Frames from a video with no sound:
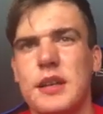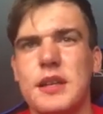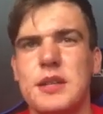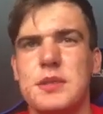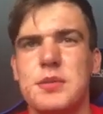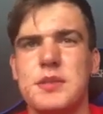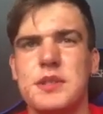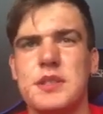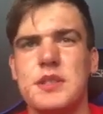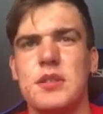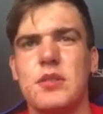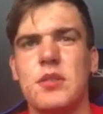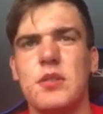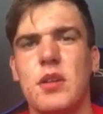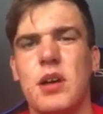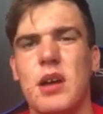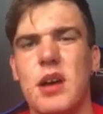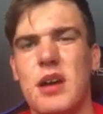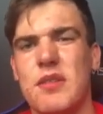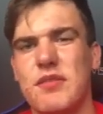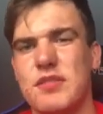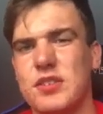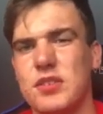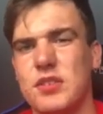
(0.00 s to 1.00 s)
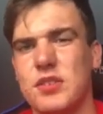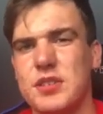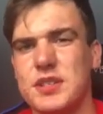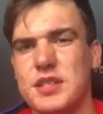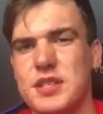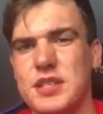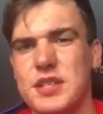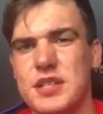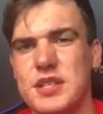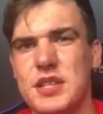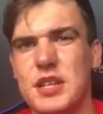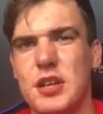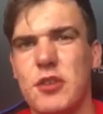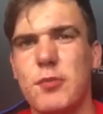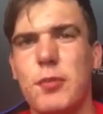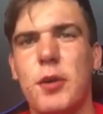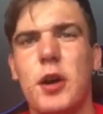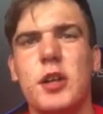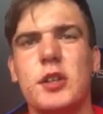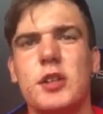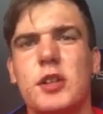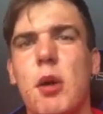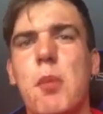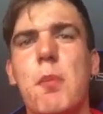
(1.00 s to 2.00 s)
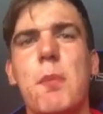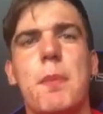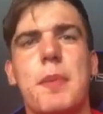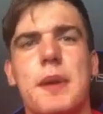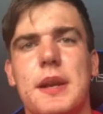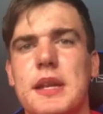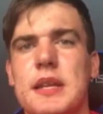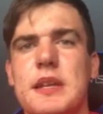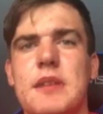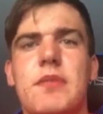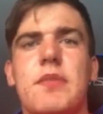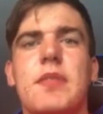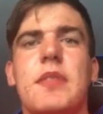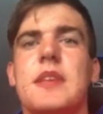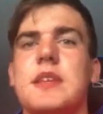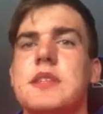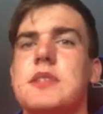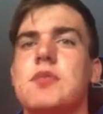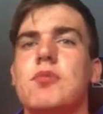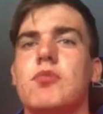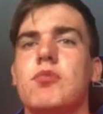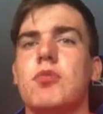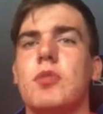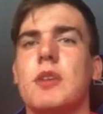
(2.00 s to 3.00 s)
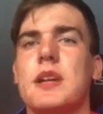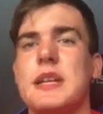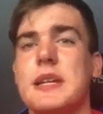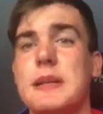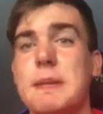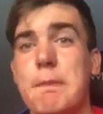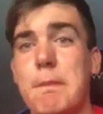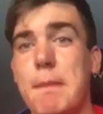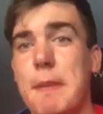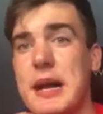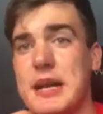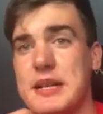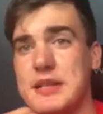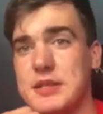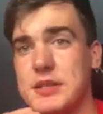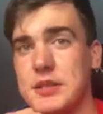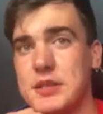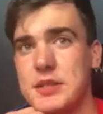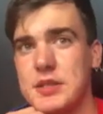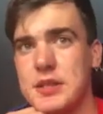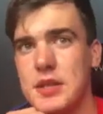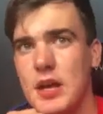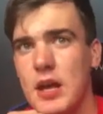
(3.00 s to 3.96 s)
This one's still like advertising and stuff, but I don't believe this really matters.